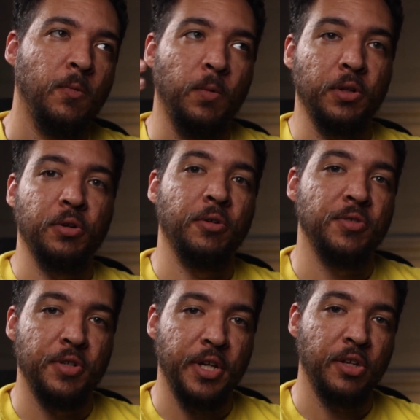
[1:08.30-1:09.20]
roller
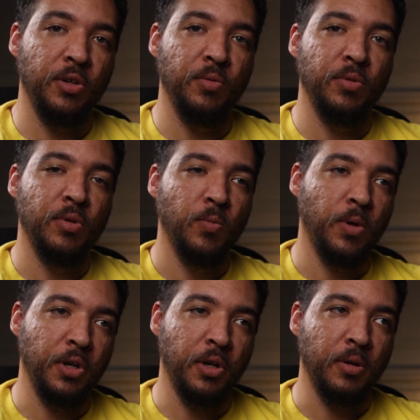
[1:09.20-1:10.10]
coaster tycoon,
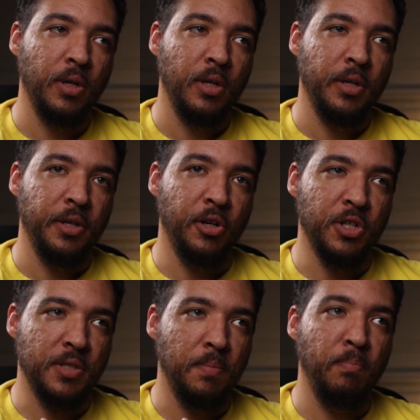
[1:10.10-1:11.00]
where you're
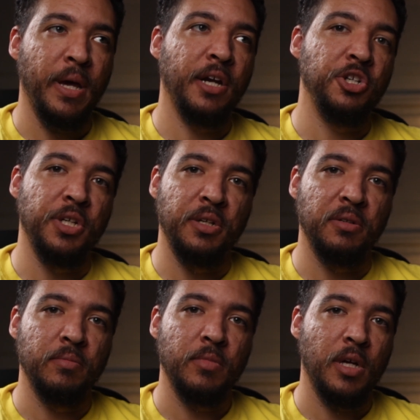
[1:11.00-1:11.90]
just
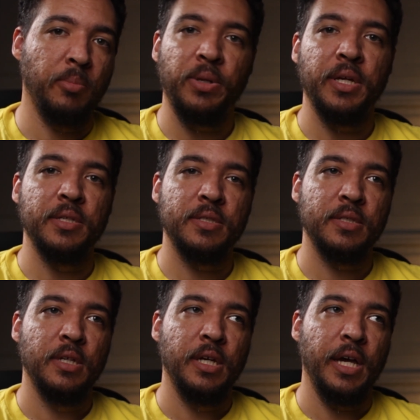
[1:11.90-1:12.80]
managing a
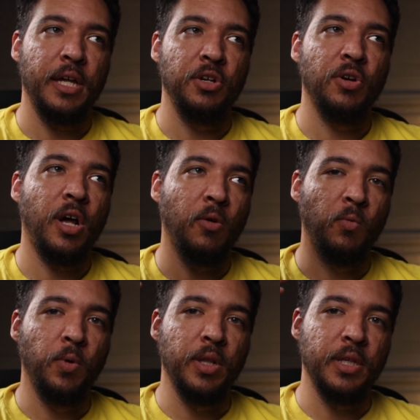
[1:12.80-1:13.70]
place and you're not
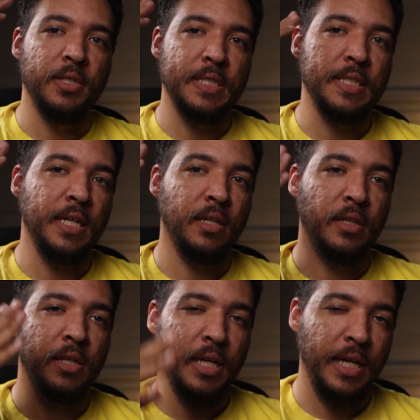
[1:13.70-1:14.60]
really
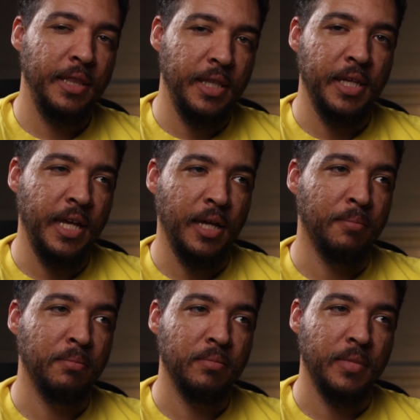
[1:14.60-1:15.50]
seen in the
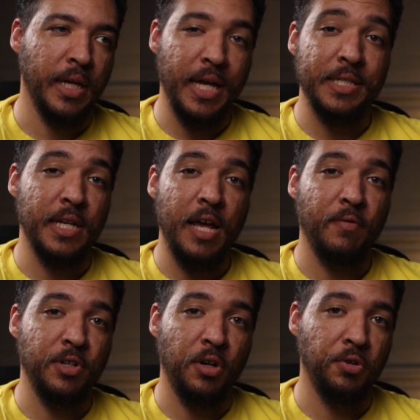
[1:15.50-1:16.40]
game like as an
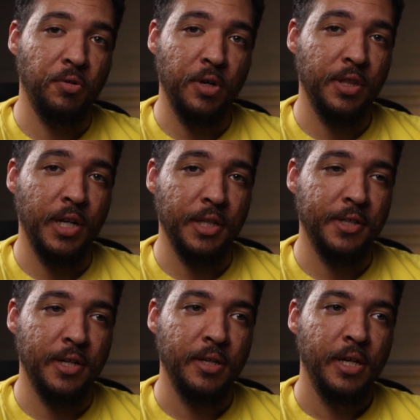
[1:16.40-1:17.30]
avatar or anything like
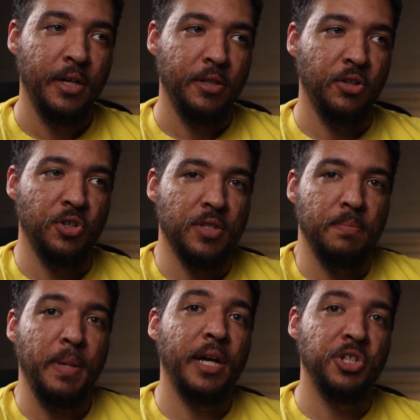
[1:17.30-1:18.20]
that. You're just
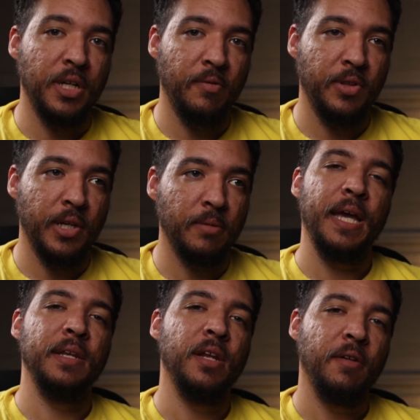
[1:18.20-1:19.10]
managing everything.
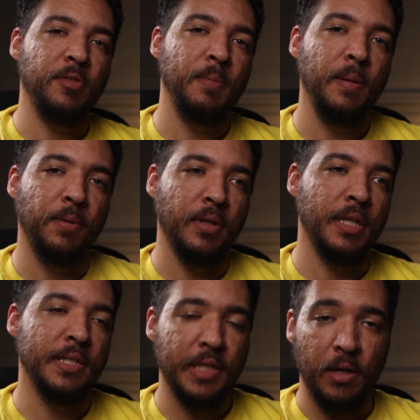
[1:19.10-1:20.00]
And none of the people
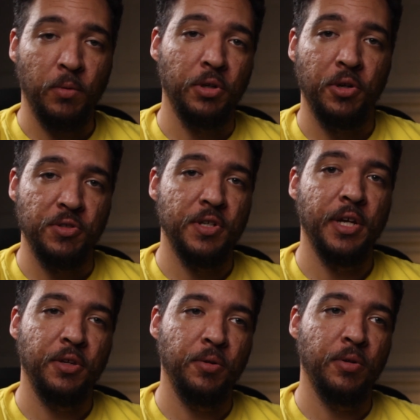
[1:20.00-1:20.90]
inside Roller Coaster
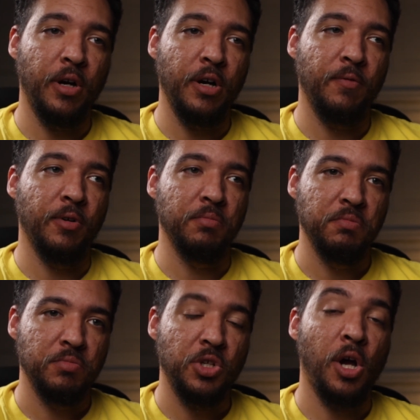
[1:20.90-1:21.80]
Tycoon are ever
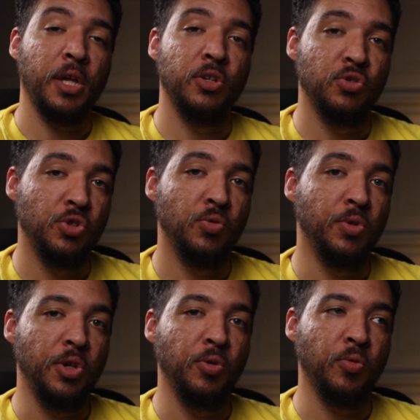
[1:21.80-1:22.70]
talking to
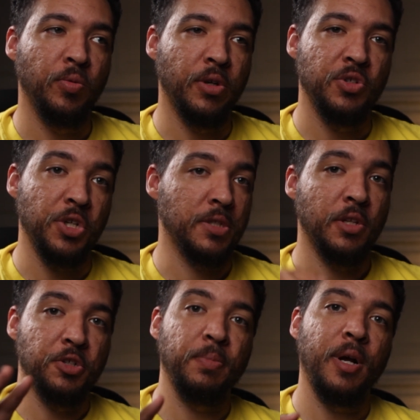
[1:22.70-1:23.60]
you.
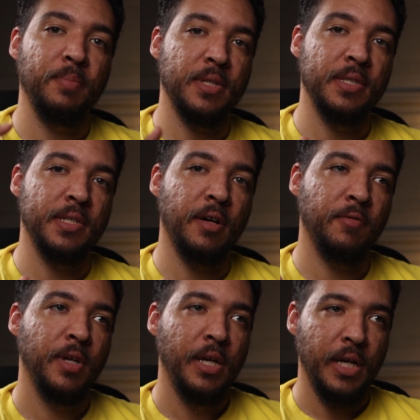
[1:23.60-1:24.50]
There's prompts and
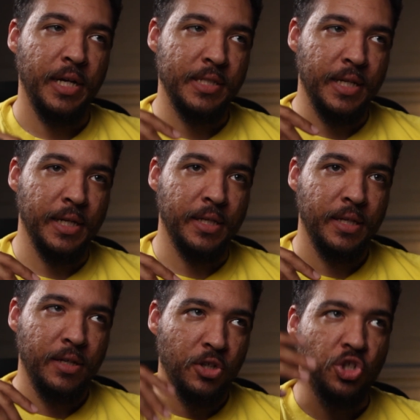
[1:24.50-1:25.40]
stuff. It's like
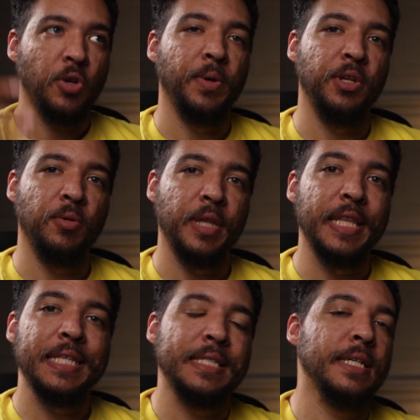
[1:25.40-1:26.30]
showing you
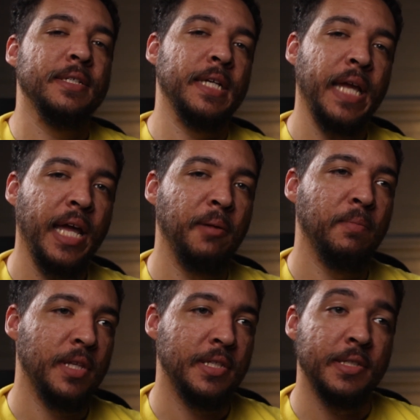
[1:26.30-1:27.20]
that this is a
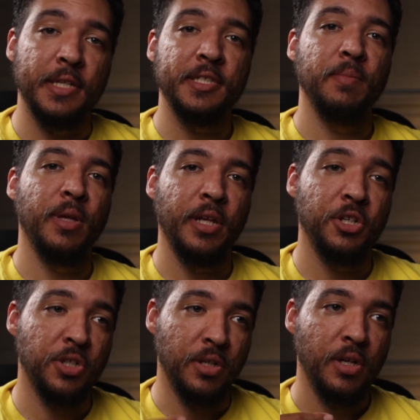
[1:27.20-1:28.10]
game, this is a
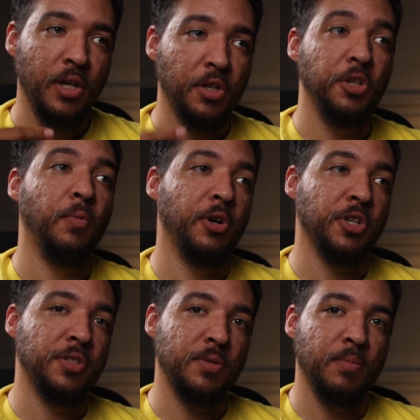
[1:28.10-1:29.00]
simulation, you are
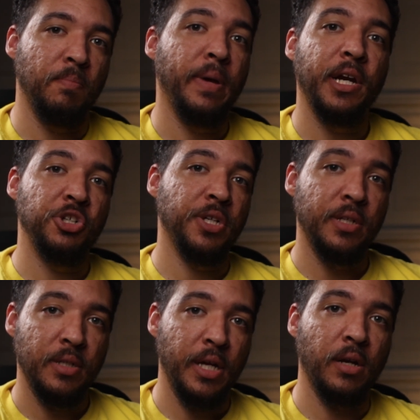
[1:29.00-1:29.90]
just
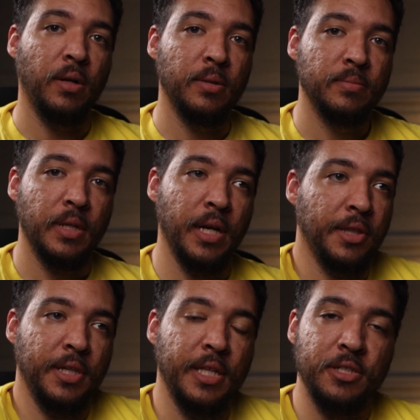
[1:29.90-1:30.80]
managing it all. And I
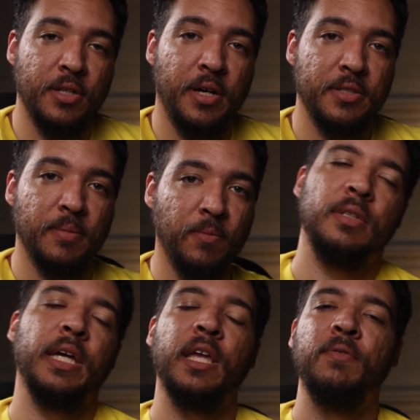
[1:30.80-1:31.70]
think that's awesome.
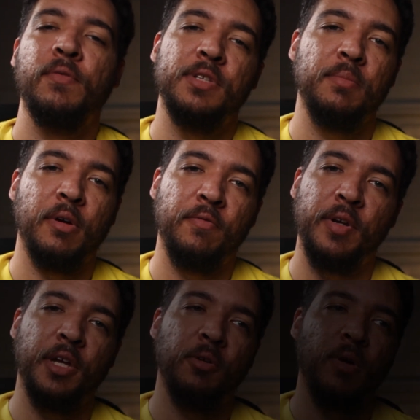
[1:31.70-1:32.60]
Like, if you've seen my video